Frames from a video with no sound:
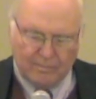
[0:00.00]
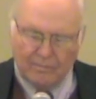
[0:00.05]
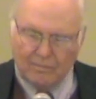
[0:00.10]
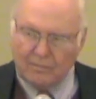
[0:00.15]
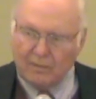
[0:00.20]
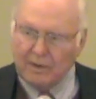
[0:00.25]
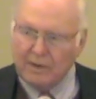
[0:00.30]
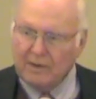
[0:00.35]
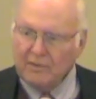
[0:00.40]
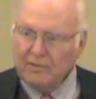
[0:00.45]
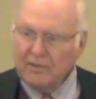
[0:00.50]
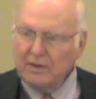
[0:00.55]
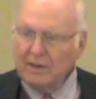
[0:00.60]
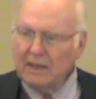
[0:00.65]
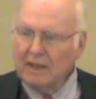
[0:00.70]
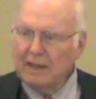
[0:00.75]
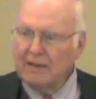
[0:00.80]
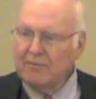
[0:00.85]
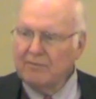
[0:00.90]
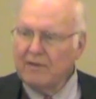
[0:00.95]
what is her
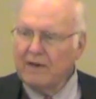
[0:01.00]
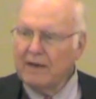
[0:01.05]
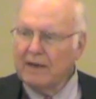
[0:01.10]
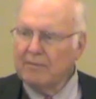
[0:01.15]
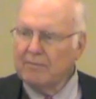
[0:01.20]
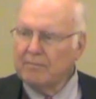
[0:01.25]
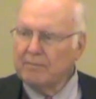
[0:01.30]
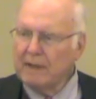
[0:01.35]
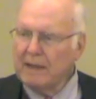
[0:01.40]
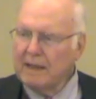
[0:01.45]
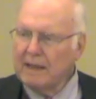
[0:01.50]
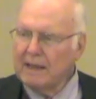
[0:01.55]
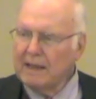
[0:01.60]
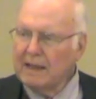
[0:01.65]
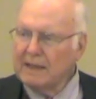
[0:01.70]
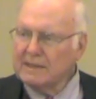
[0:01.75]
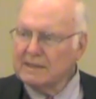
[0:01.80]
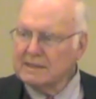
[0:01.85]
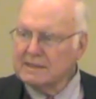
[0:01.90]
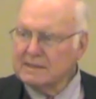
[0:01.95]
name? Bailey
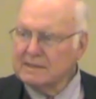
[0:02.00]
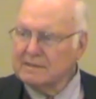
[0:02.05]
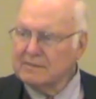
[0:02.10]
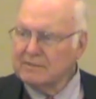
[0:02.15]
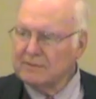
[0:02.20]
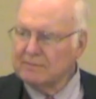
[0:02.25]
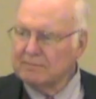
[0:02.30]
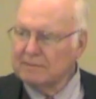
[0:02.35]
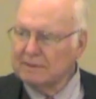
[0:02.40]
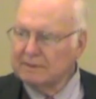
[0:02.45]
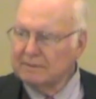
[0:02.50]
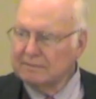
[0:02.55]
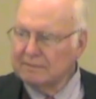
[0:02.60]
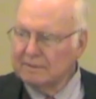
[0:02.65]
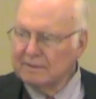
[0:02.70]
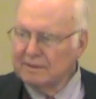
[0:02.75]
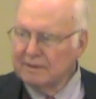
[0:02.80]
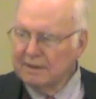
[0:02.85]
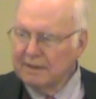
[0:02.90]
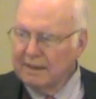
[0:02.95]
Hutchison from of
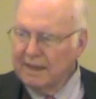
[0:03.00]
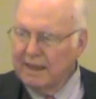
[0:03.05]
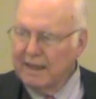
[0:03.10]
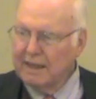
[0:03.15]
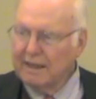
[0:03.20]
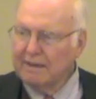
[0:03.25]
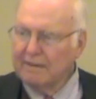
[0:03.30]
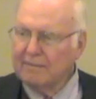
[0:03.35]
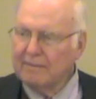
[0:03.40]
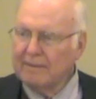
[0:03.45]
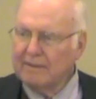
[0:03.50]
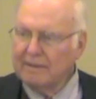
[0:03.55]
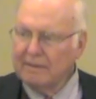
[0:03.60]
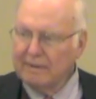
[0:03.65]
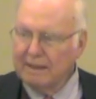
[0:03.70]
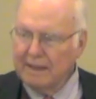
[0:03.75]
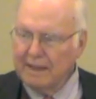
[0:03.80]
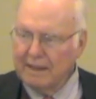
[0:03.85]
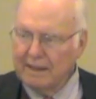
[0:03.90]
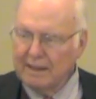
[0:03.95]

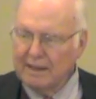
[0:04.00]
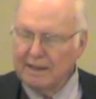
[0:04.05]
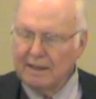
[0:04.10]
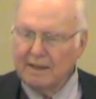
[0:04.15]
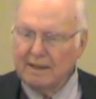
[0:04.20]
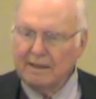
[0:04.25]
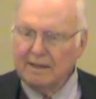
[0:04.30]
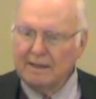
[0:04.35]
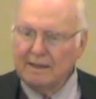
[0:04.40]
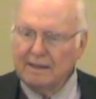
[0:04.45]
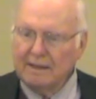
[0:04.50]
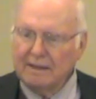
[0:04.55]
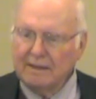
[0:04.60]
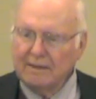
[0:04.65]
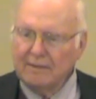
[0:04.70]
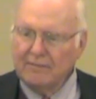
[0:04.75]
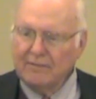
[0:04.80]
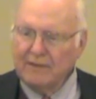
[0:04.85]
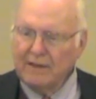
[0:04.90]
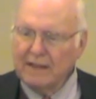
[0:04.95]

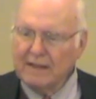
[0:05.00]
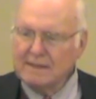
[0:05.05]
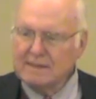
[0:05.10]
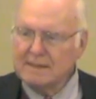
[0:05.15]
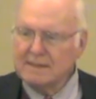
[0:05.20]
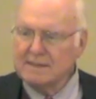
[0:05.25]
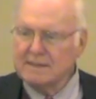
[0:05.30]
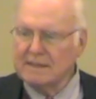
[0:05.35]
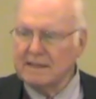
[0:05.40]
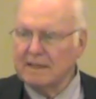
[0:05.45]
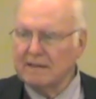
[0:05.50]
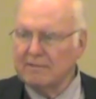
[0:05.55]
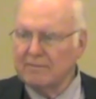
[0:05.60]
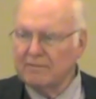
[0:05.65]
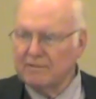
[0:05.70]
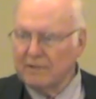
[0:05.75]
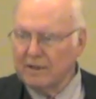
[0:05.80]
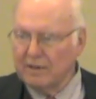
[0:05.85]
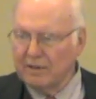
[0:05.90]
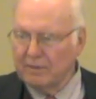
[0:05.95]
Texas, and then
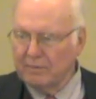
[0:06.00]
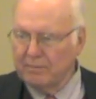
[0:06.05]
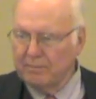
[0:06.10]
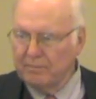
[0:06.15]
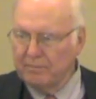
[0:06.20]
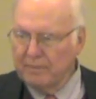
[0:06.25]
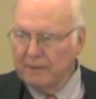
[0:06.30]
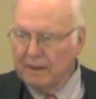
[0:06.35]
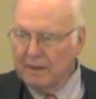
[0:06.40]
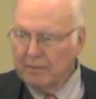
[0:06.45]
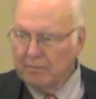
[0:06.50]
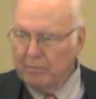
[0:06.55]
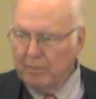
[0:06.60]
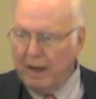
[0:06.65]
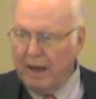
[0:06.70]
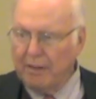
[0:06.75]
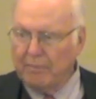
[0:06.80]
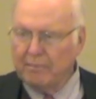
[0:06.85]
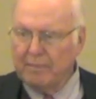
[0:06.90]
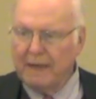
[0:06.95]
Senator
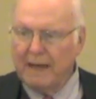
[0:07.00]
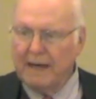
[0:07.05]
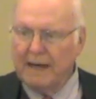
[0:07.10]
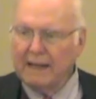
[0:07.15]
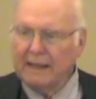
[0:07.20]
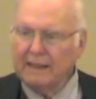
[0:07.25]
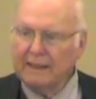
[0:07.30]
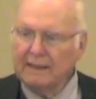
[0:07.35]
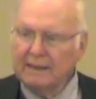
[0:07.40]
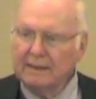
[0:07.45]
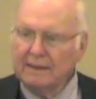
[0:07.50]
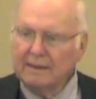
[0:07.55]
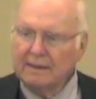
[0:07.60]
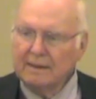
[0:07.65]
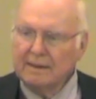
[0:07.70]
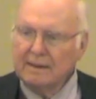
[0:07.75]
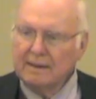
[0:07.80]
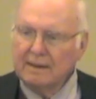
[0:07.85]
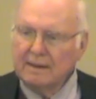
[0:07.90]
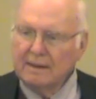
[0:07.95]
Brownback, and
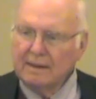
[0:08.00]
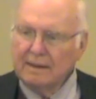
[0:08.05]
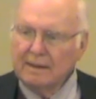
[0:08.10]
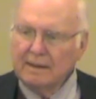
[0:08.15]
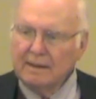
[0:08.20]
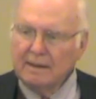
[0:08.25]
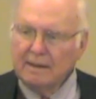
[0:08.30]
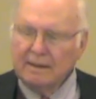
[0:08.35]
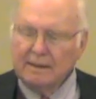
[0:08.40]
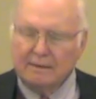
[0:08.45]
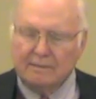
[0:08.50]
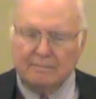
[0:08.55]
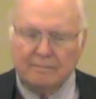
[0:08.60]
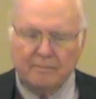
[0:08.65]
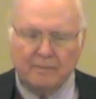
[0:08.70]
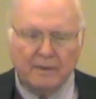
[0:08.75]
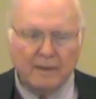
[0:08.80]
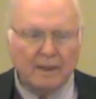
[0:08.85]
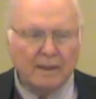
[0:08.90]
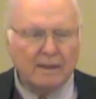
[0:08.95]

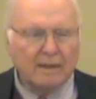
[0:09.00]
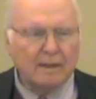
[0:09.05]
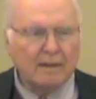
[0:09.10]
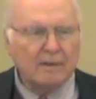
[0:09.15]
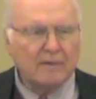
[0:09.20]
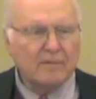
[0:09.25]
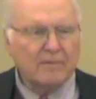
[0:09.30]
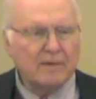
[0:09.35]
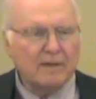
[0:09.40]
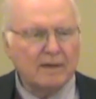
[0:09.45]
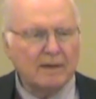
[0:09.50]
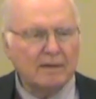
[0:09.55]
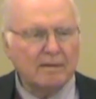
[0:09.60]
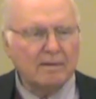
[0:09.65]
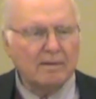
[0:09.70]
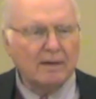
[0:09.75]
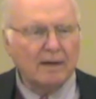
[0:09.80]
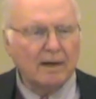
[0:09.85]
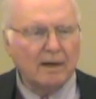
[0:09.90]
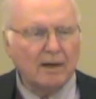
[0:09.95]
there's a
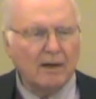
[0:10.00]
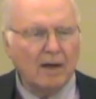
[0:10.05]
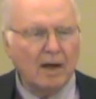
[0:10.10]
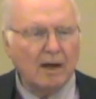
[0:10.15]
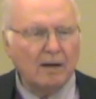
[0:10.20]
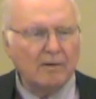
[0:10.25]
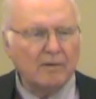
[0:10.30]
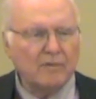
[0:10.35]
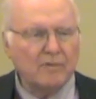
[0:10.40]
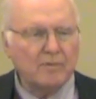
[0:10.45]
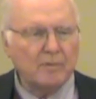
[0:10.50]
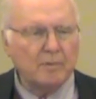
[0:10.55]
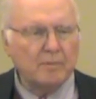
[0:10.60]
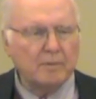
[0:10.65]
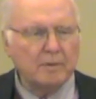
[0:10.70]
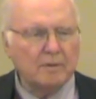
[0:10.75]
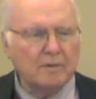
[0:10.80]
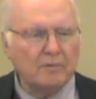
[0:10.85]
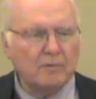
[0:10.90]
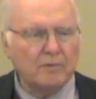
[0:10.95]

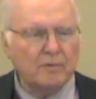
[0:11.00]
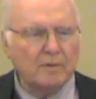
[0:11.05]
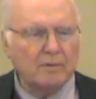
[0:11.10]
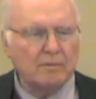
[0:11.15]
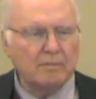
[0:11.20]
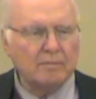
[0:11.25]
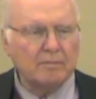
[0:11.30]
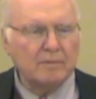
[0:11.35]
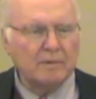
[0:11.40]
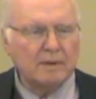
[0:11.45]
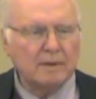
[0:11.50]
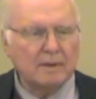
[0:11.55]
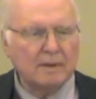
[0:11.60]
congresswoman from